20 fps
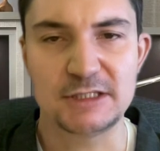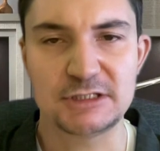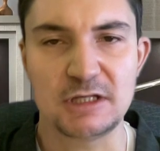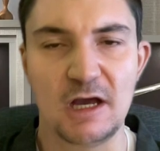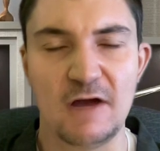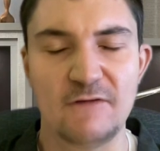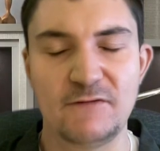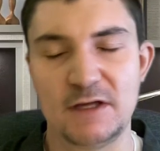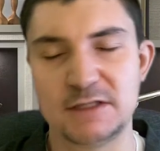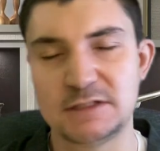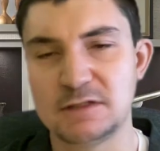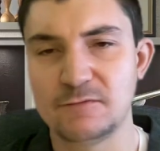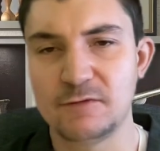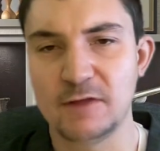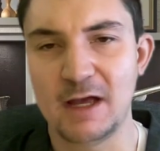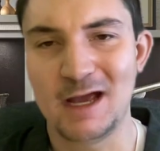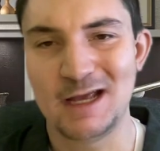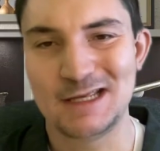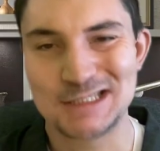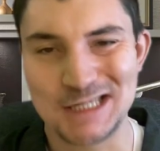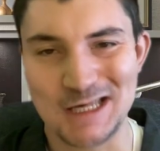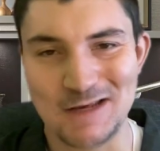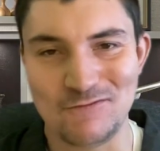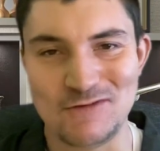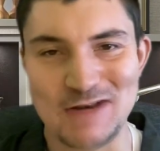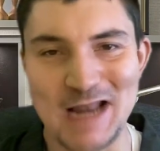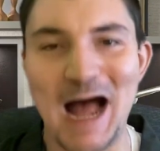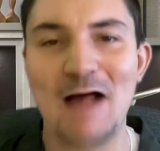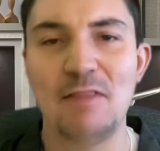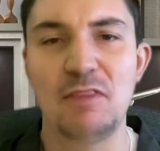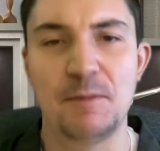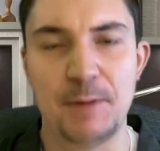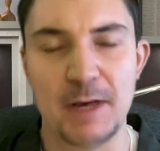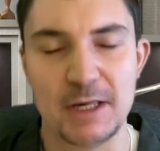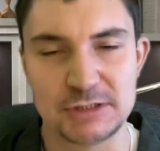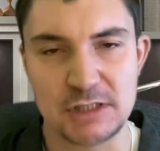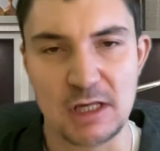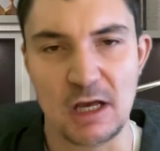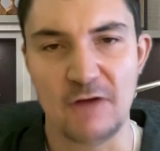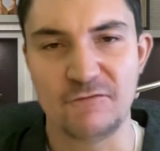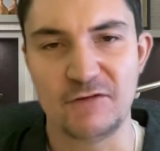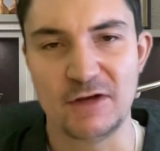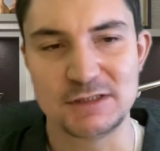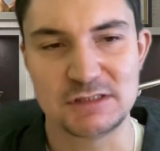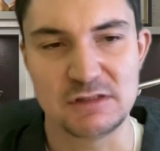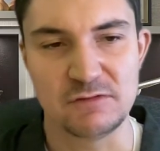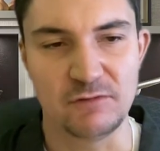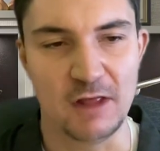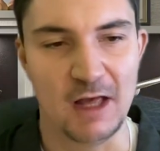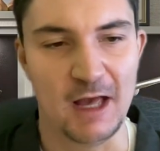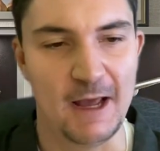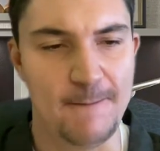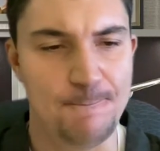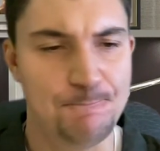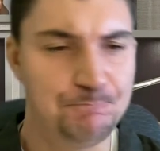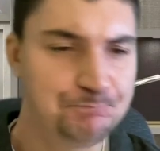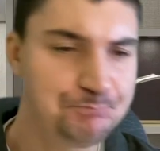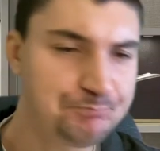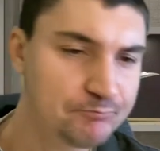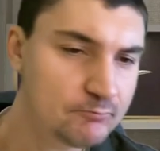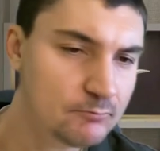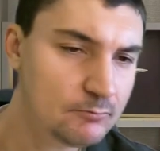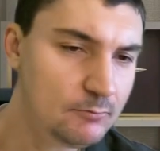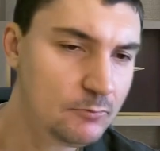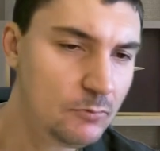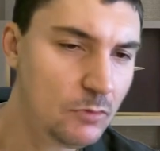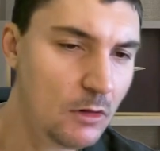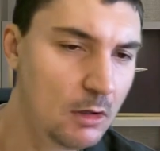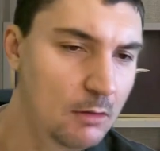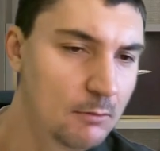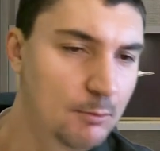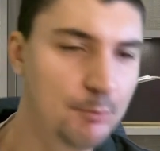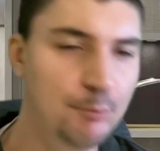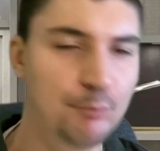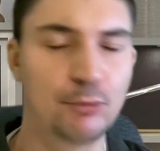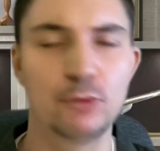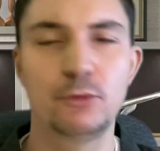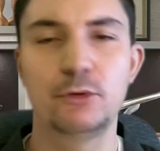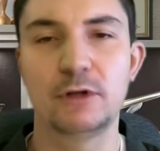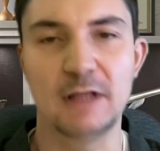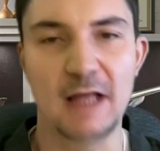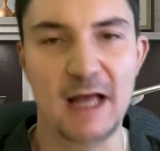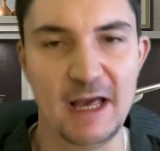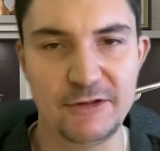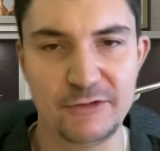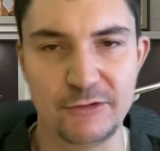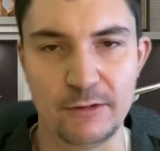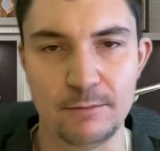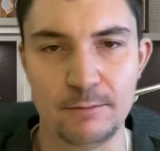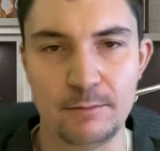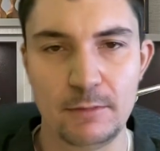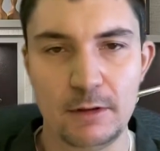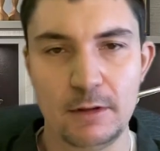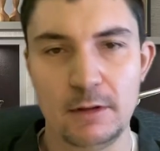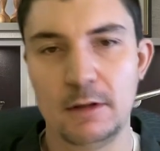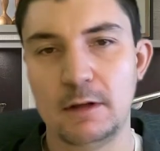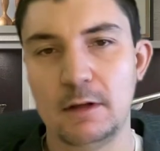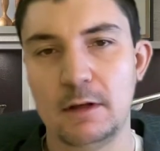best offensive lines, if not the best offensive line, brutalized them.